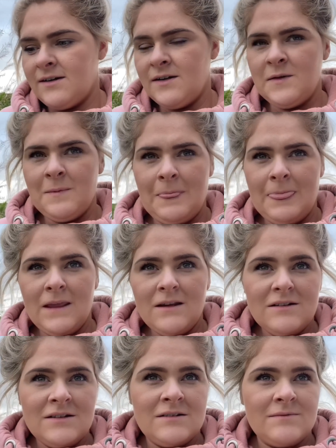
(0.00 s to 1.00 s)

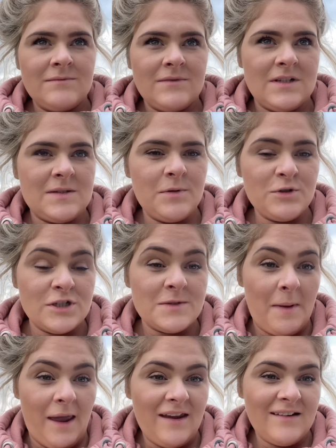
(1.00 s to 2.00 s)
I suppose, just
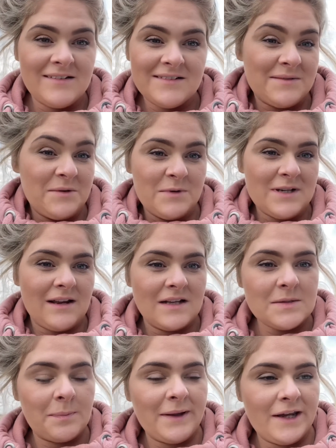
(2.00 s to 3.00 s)
make
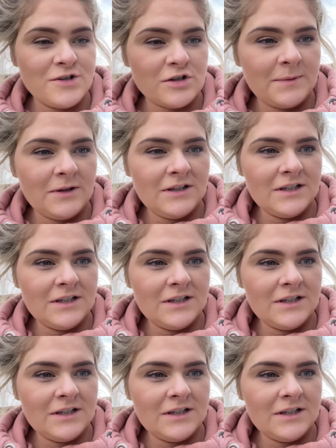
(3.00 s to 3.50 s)
it's pleasurable,